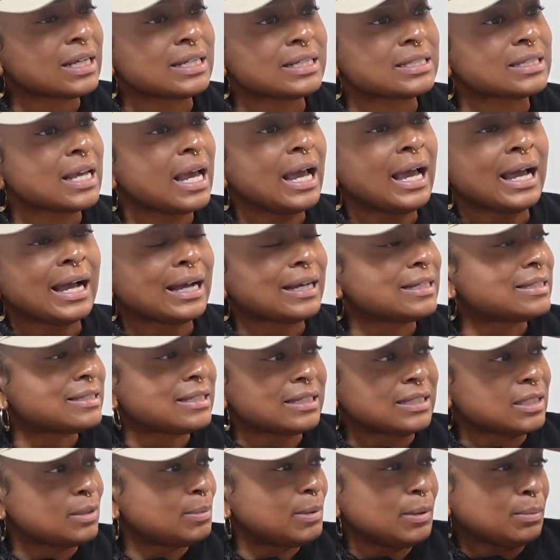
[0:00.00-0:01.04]
because I
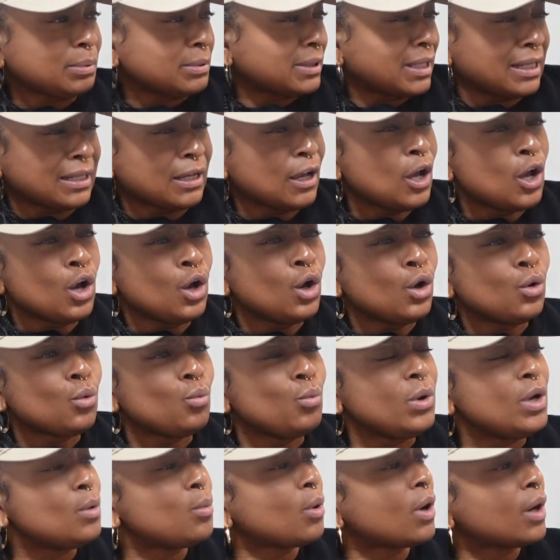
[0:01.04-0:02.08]
said to people, like,
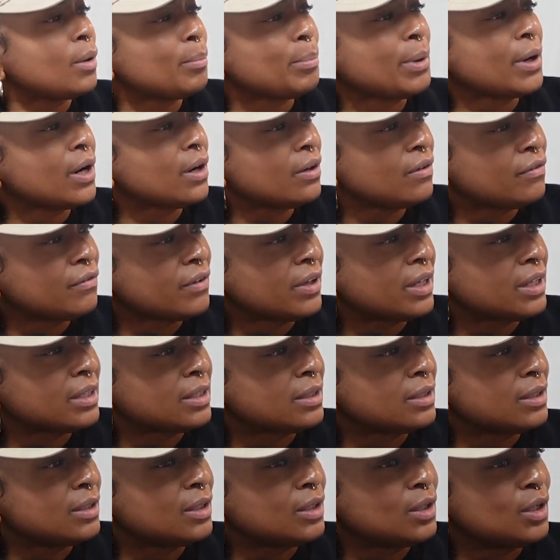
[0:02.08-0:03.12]
we weren't
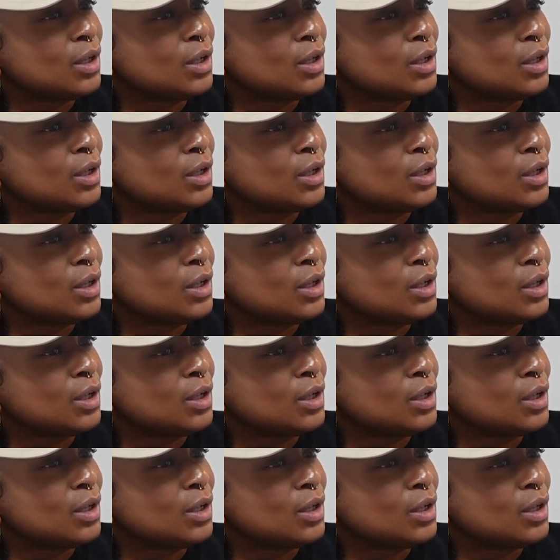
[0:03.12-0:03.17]
perfect,